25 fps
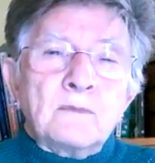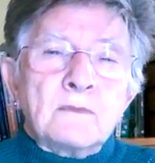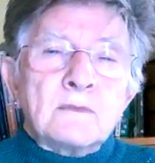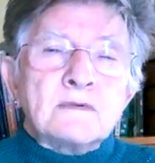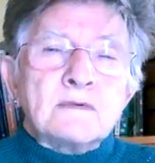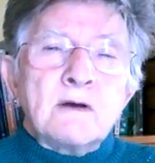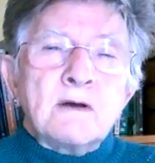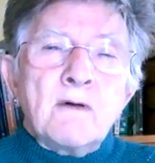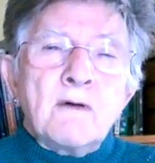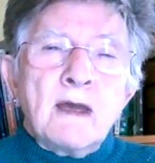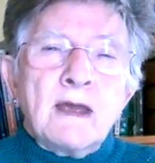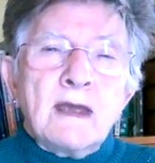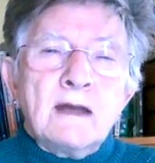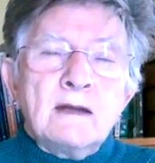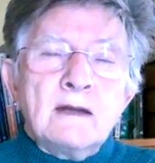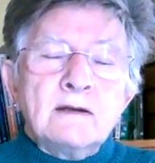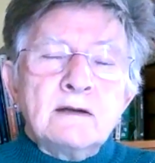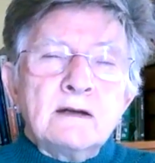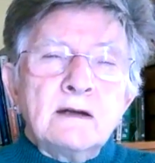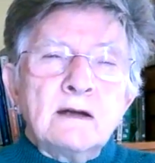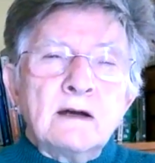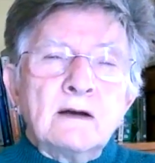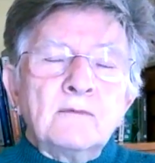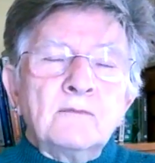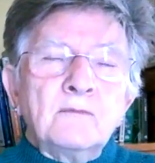So I
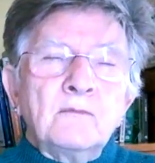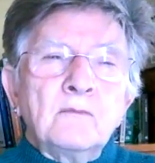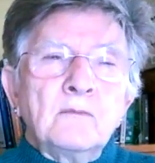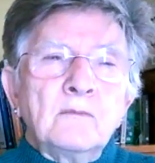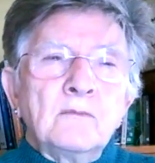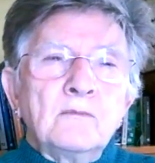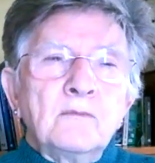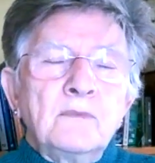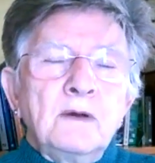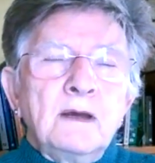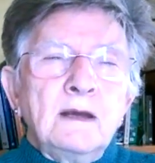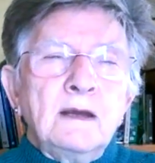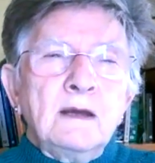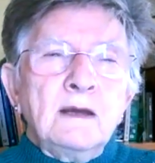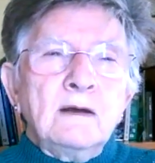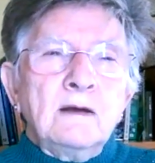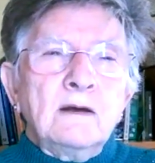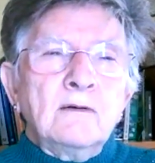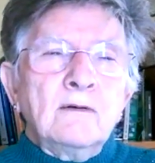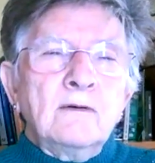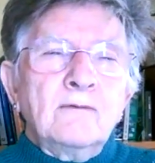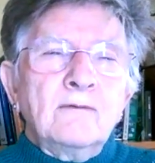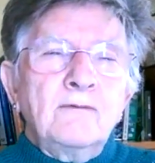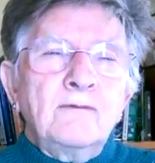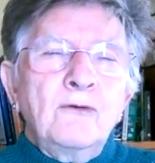ended up
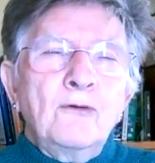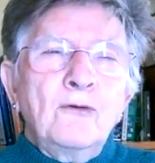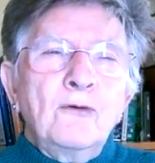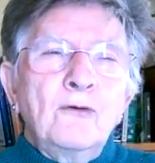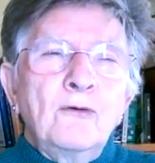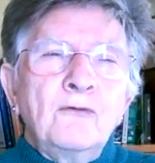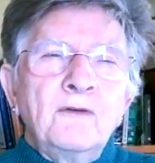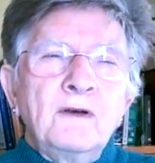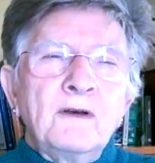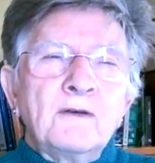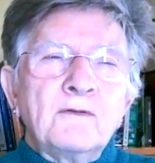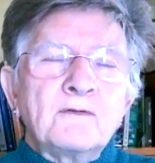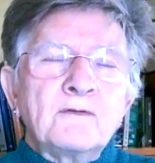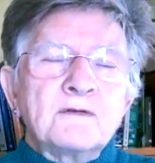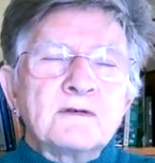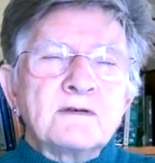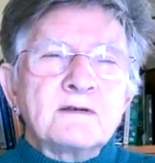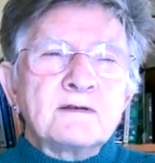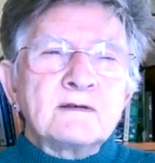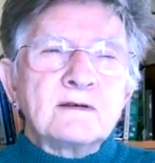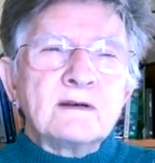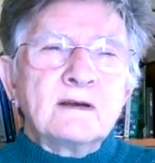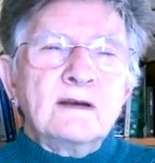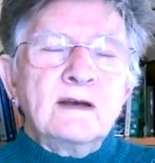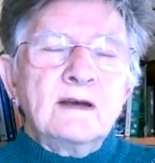being
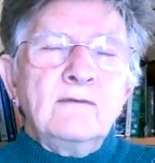4/5